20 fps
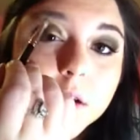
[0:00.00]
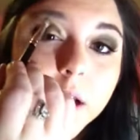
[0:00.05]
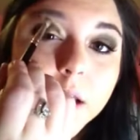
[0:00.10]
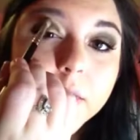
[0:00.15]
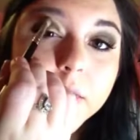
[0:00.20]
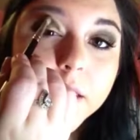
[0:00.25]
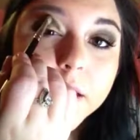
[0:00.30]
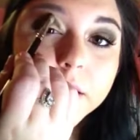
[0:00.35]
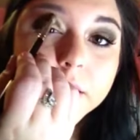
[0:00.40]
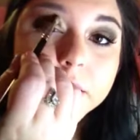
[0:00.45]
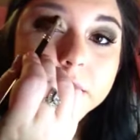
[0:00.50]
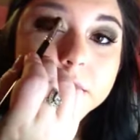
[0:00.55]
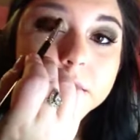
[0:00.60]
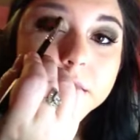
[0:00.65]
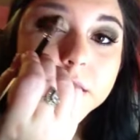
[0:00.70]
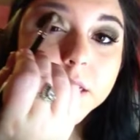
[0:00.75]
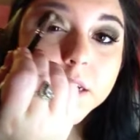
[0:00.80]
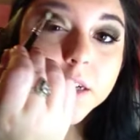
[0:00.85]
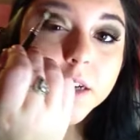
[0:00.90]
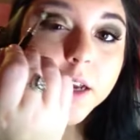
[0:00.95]
And then you're
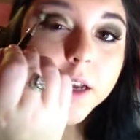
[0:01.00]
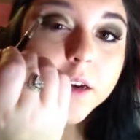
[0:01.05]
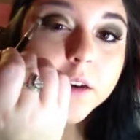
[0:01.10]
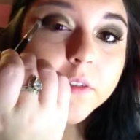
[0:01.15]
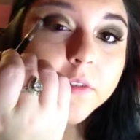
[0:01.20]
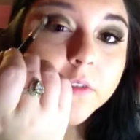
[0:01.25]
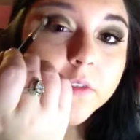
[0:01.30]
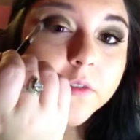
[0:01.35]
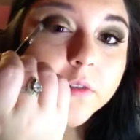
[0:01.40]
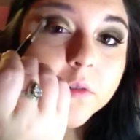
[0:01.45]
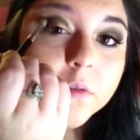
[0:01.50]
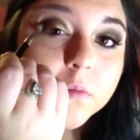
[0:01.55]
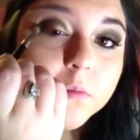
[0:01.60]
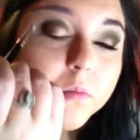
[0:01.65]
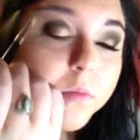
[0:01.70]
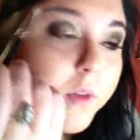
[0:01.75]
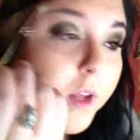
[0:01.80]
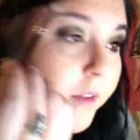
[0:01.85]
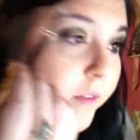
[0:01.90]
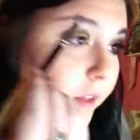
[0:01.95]
just gonna kind of
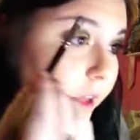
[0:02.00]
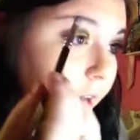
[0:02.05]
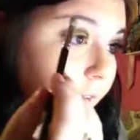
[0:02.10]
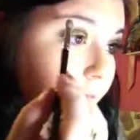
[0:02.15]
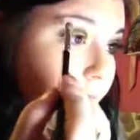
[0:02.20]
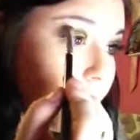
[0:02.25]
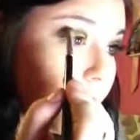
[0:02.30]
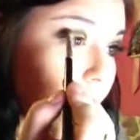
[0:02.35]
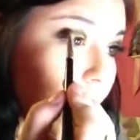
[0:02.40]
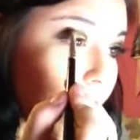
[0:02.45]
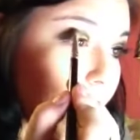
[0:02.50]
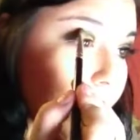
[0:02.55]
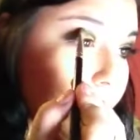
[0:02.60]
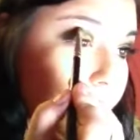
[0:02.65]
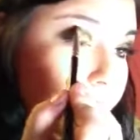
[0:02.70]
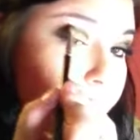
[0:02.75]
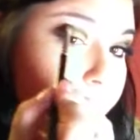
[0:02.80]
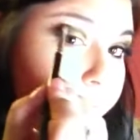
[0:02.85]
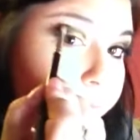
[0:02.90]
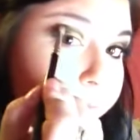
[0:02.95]
blend that out.
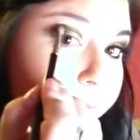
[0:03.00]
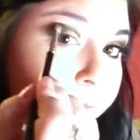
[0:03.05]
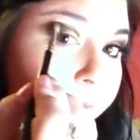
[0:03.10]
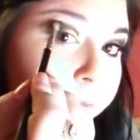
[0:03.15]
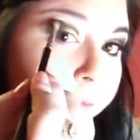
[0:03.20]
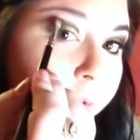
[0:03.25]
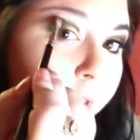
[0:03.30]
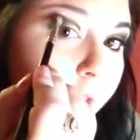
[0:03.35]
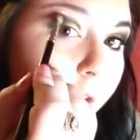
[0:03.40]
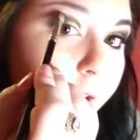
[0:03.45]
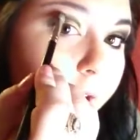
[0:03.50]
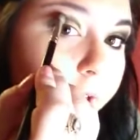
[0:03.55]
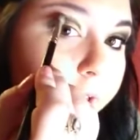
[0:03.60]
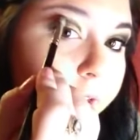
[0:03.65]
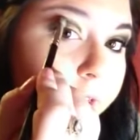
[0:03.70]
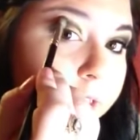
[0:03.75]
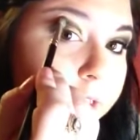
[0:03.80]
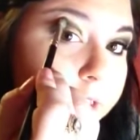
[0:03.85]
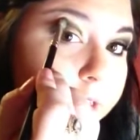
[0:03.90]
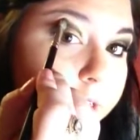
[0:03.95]
I
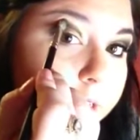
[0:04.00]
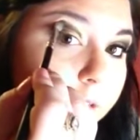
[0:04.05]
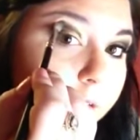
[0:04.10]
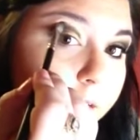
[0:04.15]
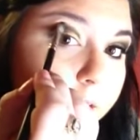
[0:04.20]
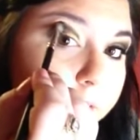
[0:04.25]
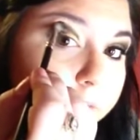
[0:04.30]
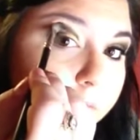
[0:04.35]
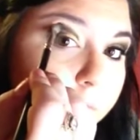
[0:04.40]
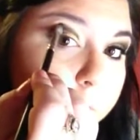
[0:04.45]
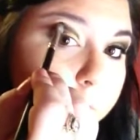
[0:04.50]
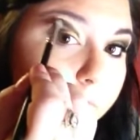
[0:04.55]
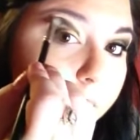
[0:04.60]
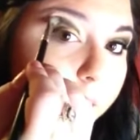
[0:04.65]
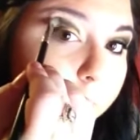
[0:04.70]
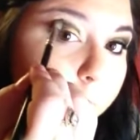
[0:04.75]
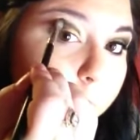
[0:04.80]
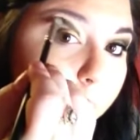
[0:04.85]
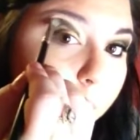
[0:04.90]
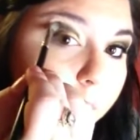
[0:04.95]
like to kind of like make
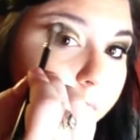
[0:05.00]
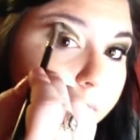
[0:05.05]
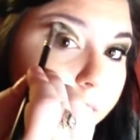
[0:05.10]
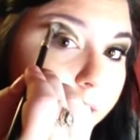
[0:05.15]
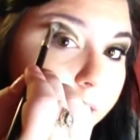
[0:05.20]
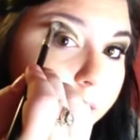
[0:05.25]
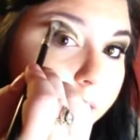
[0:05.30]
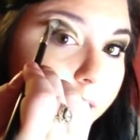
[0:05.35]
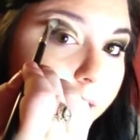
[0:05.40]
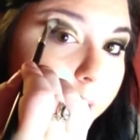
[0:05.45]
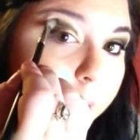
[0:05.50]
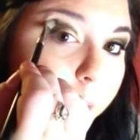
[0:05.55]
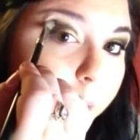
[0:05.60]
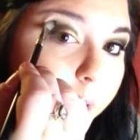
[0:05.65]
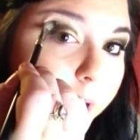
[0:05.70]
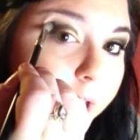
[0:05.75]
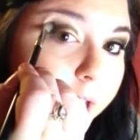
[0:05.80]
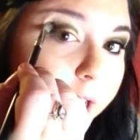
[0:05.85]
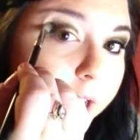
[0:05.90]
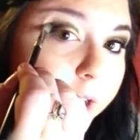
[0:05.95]
a point here and
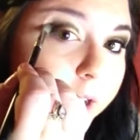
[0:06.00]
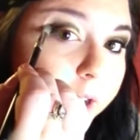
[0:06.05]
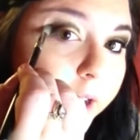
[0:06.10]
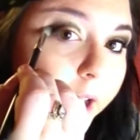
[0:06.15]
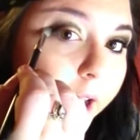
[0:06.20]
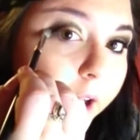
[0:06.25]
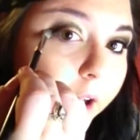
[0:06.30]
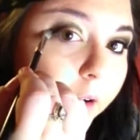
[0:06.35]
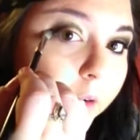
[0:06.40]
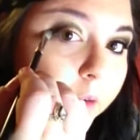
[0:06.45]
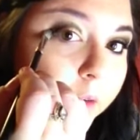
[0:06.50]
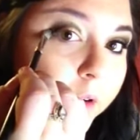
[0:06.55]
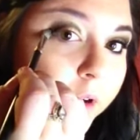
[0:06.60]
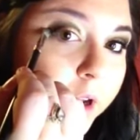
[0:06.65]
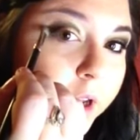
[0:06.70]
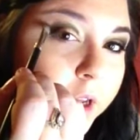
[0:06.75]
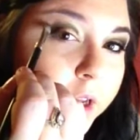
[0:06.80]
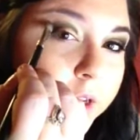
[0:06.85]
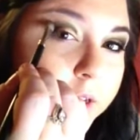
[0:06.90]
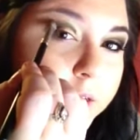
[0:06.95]
bring it down
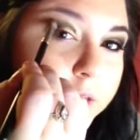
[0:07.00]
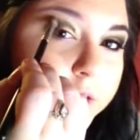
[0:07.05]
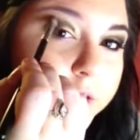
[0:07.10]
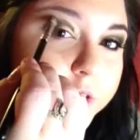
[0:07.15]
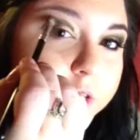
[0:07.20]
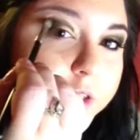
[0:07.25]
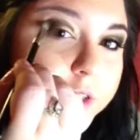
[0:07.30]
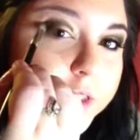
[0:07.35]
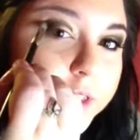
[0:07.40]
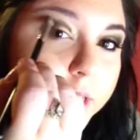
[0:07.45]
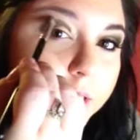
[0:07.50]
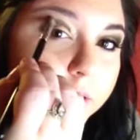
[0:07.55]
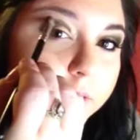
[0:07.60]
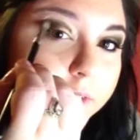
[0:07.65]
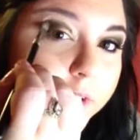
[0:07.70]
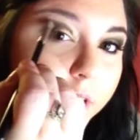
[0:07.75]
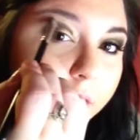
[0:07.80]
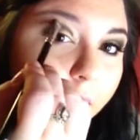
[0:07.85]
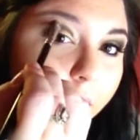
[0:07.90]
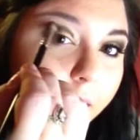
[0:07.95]
just to
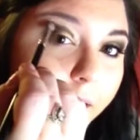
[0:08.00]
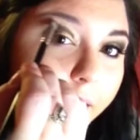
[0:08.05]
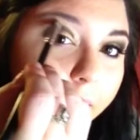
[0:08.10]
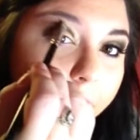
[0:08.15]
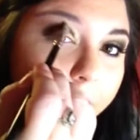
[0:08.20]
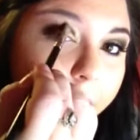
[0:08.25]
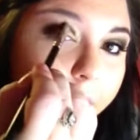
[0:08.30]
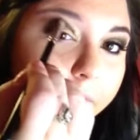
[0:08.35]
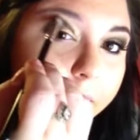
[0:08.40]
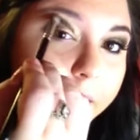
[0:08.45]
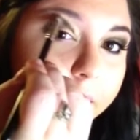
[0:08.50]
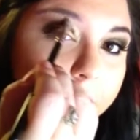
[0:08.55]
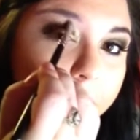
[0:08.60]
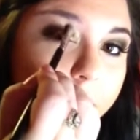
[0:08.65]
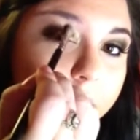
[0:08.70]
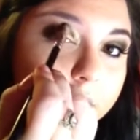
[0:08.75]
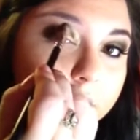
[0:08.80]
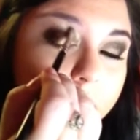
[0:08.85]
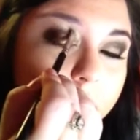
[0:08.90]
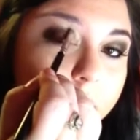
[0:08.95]
give your eye like
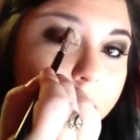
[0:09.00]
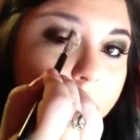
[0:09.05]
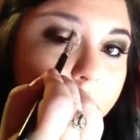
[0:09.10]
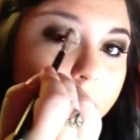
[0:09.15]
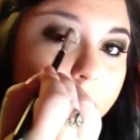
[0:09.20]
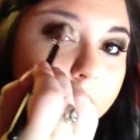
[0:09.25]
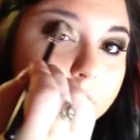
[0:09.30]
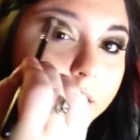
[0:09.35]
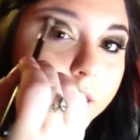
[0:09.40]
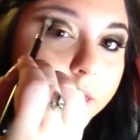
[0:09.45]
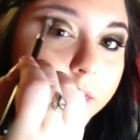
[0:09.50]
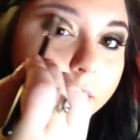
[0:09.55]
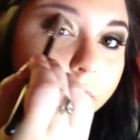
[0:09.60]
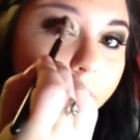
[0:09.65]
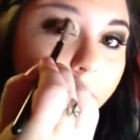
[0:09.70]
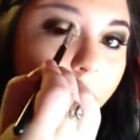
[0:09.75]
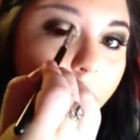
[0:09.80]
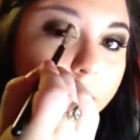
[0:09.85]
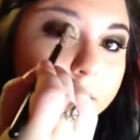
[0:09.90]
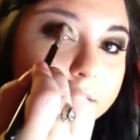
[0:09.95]

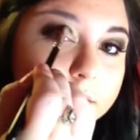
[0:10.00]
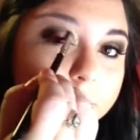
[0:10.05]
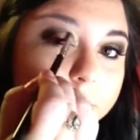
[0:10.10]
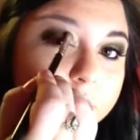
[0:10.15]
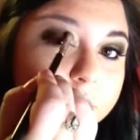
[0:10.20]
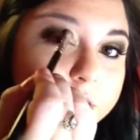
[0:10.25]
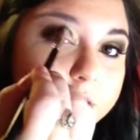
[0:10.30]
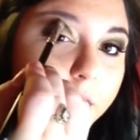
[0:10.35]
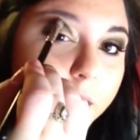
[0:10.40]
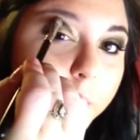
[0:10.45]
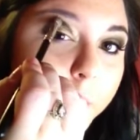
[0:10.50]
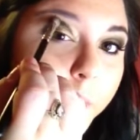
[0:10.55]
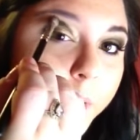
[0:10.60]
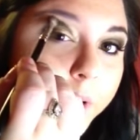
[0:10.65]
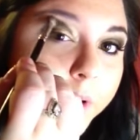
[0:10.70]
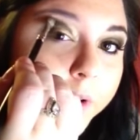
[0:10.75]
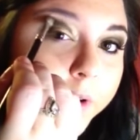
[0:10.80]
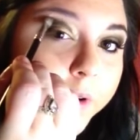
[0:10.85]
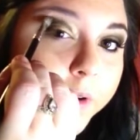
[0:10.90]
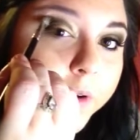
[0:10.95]
that awesome shape.
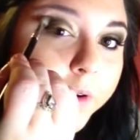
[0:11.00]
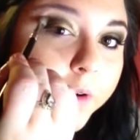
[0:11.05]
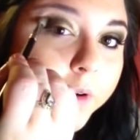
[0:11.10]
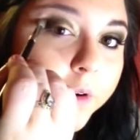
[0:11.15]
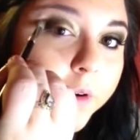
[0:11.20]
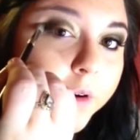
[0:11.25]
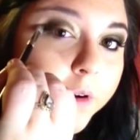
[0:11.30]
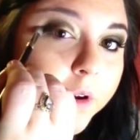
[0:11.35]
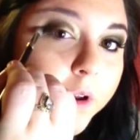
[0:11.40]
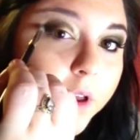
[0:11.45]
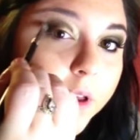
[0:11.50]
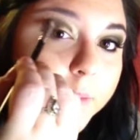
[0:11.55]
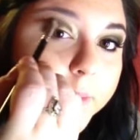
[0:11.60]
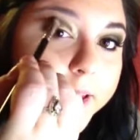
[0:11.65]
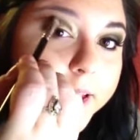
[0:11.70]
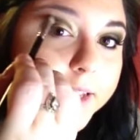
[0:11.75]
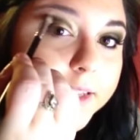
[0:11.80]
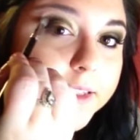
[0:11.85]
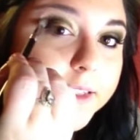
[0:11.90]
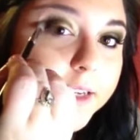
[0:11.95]

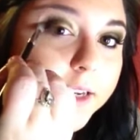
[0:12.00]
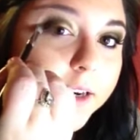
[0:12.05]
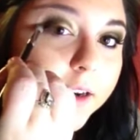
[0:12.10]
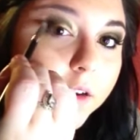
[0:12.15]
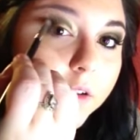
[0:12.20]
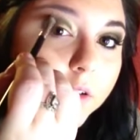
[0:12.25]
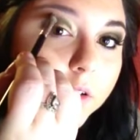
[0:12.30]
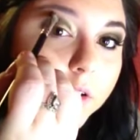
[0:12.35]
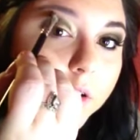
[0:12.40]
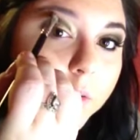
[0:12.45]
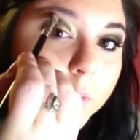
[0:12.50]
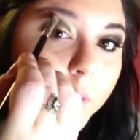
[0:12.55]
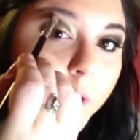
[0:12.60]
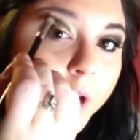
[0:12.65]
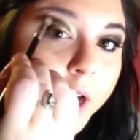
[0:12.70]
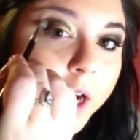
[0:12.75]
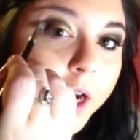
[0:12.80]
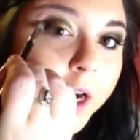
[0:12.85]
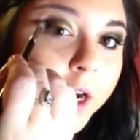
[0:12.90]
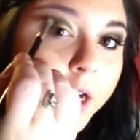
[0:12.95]
Make it stand out a little
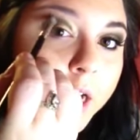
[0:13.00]
more.